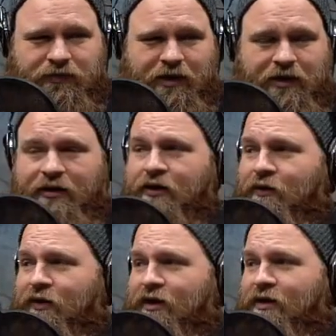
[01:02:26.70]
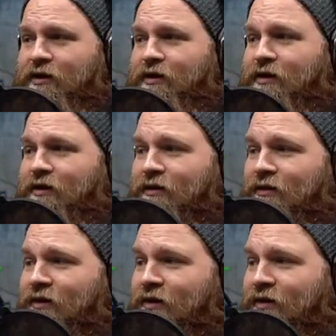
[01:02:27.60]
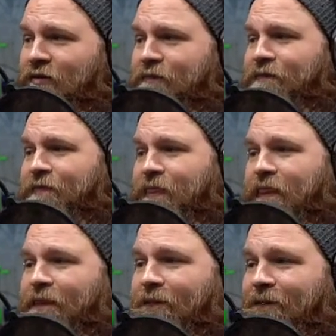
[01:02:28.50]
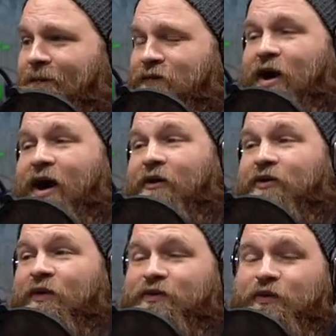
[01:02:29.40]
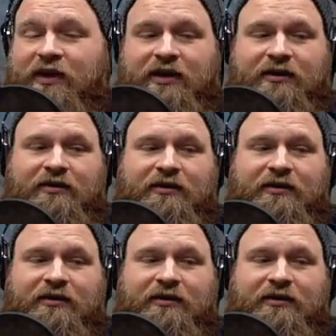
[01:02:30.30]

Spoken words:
knowing, so how do I tweak it?